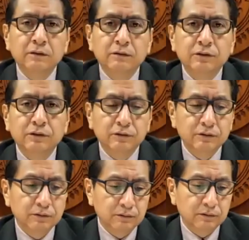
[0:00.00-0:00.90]

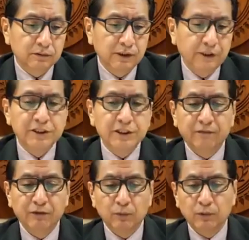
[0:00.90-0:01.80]
to each and
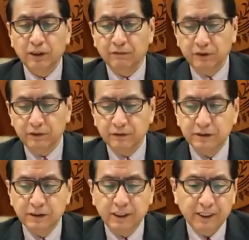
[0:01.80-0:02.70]
every one of you
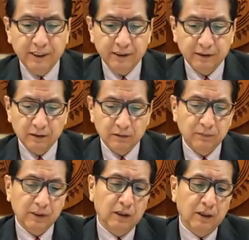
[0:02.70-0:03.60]
today
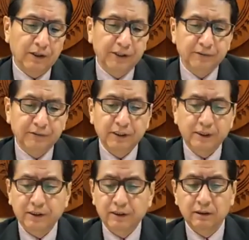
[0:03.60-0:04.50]
regarding
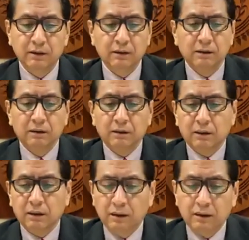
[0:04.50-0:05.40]
the
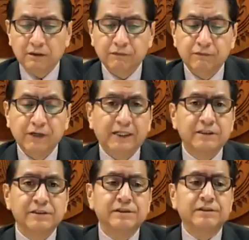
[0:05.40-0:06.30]
uh,
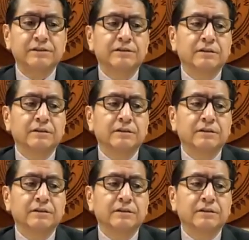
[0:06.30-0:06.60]
effects